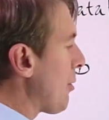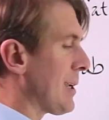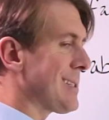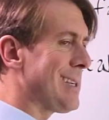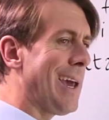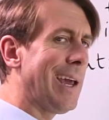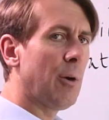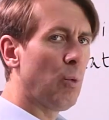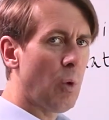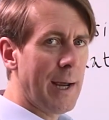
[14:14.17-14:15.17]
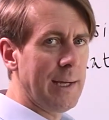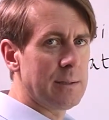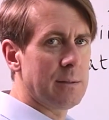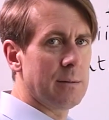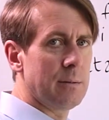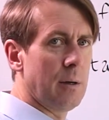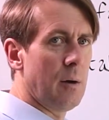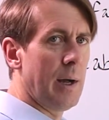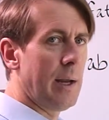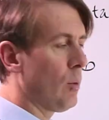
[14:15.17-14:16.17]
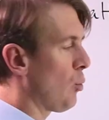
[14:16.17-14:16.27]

we're going to say write, all right?